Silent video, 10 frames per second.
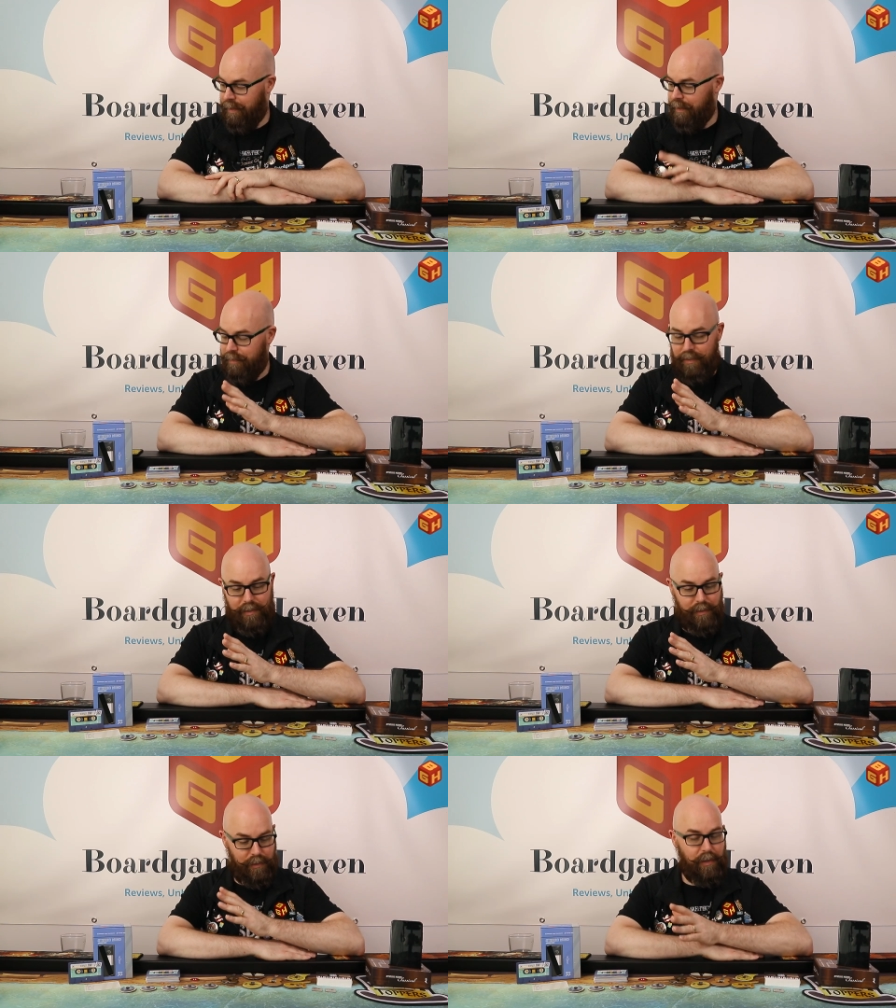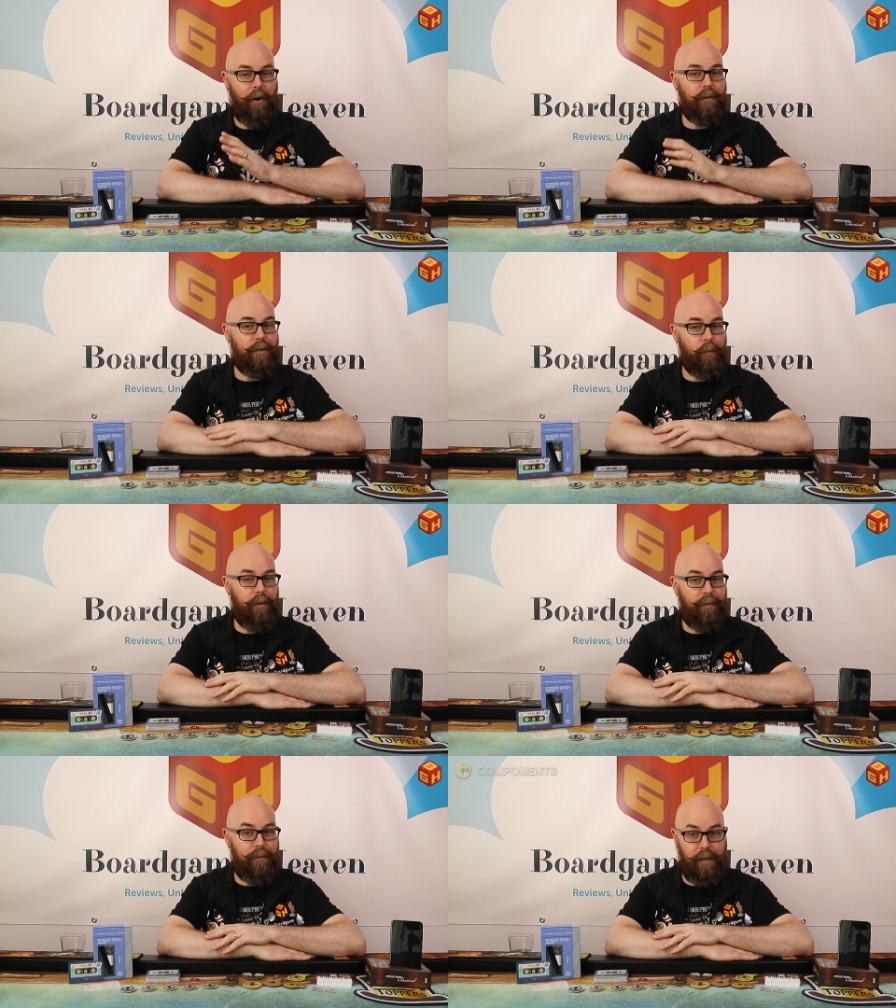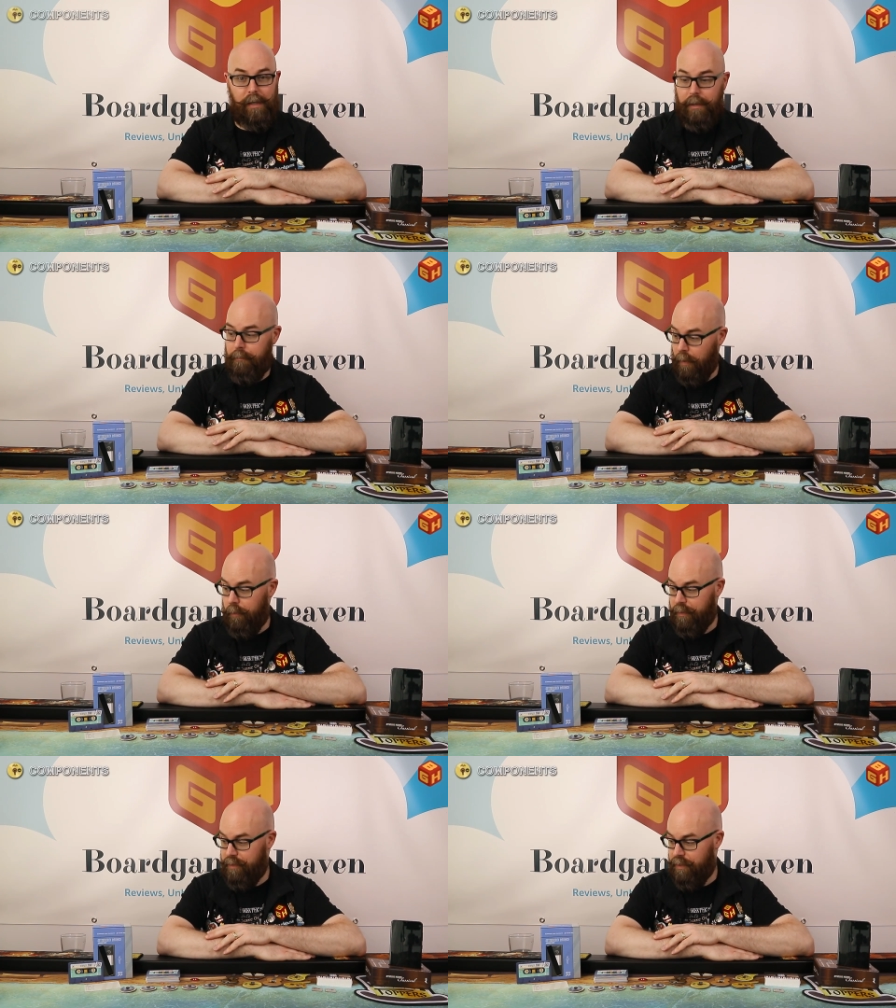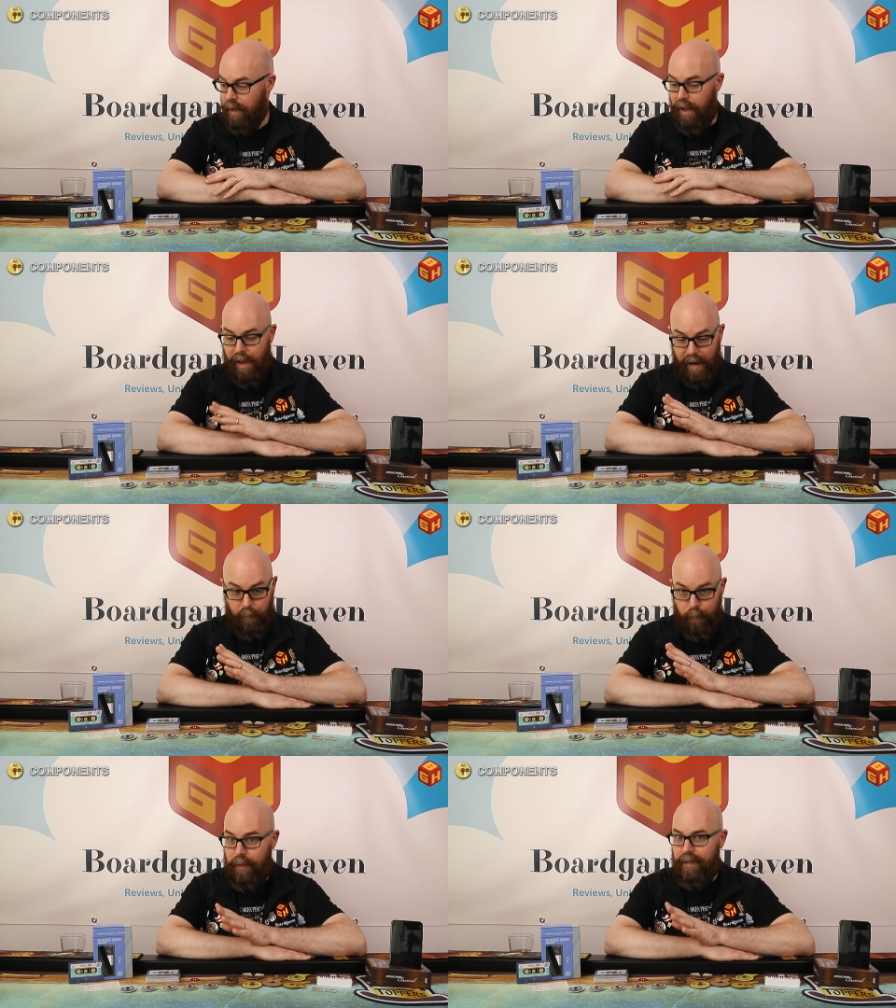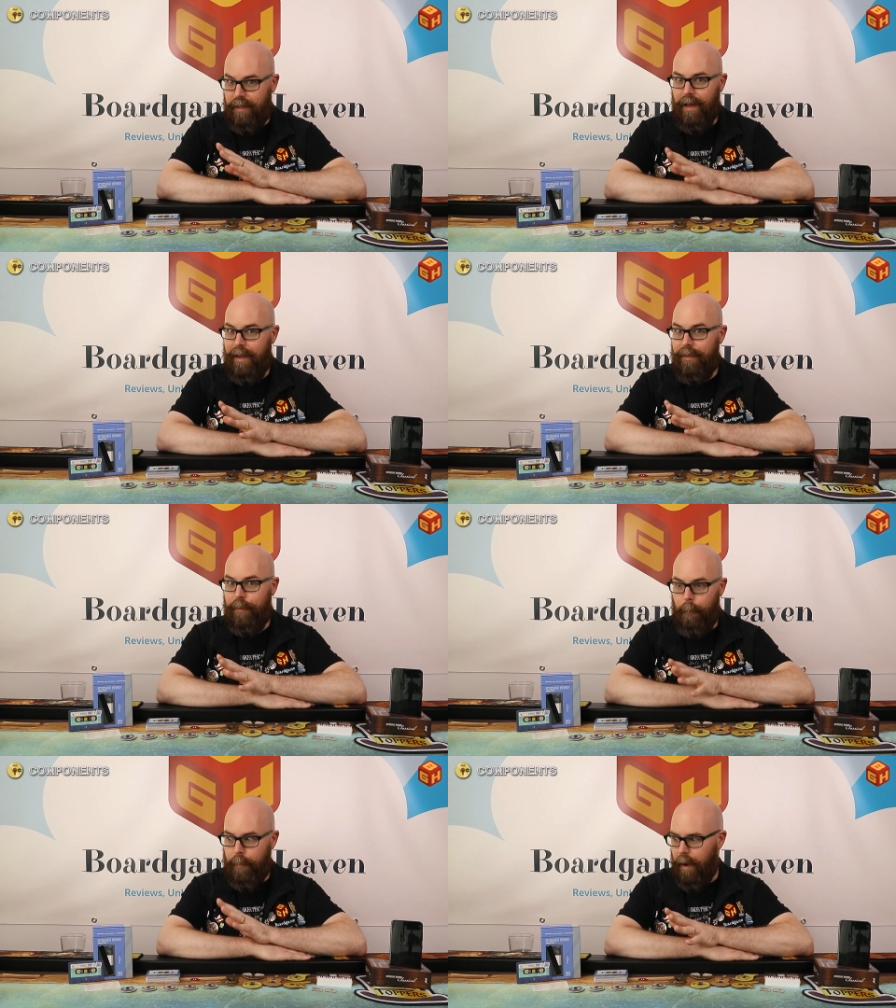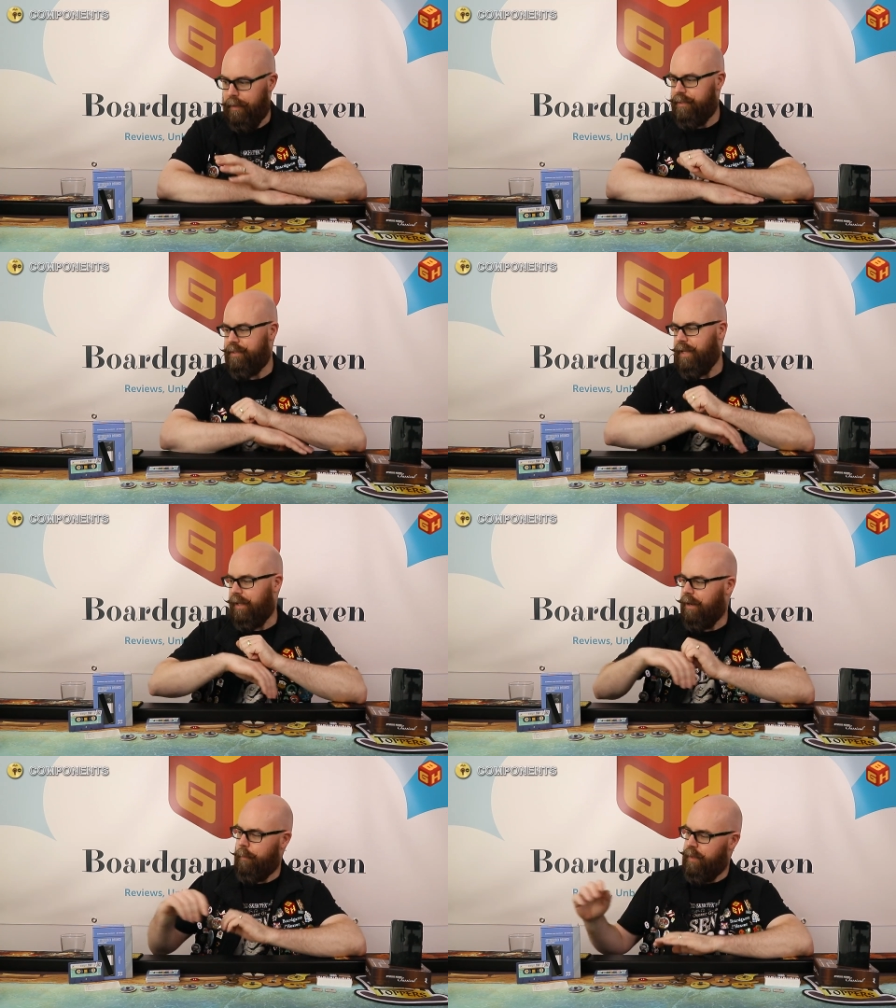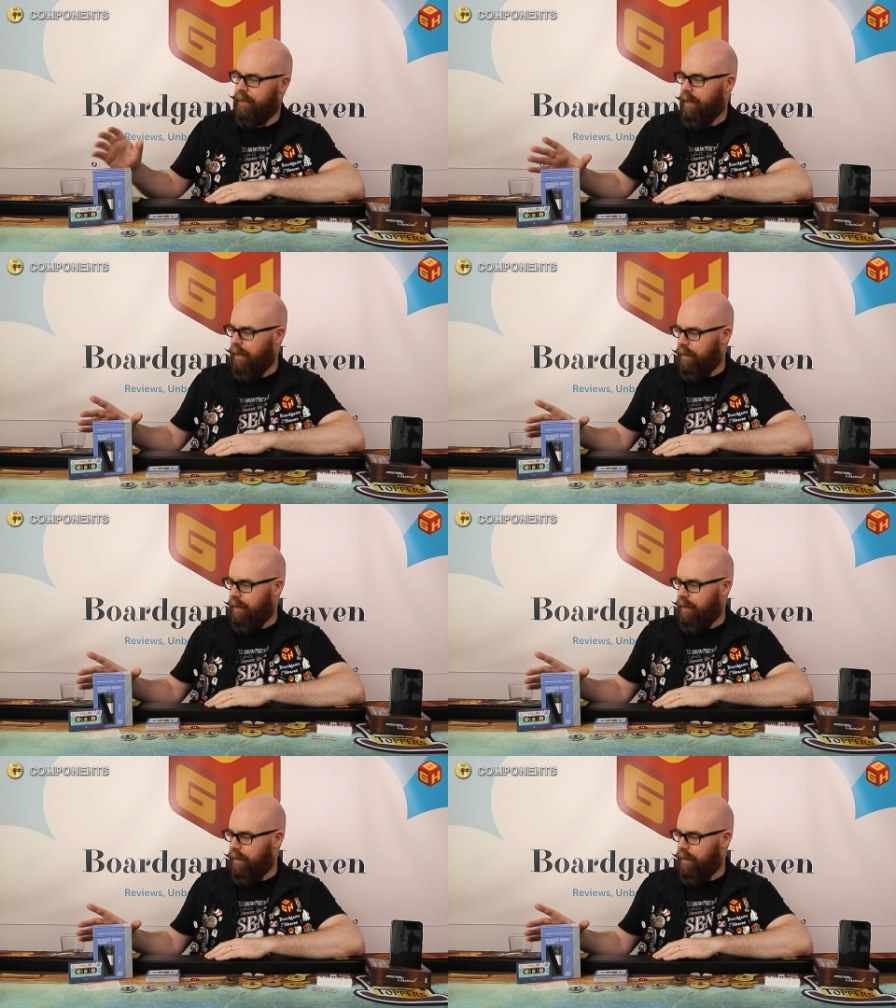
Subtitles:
Let's start with the components. I really like the boxes they come in.